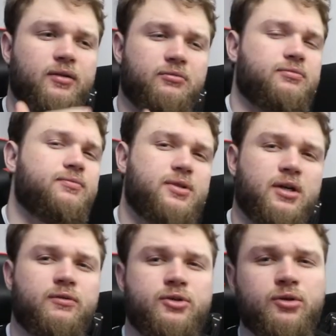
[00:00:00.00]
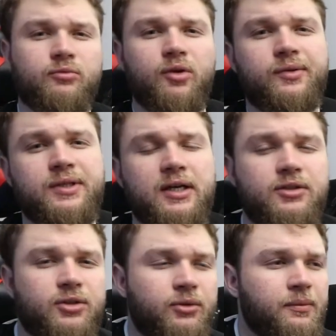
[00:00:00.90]
the servo should rotate
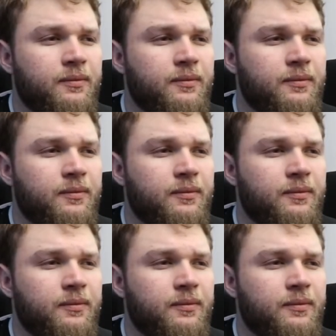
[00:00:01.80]
to.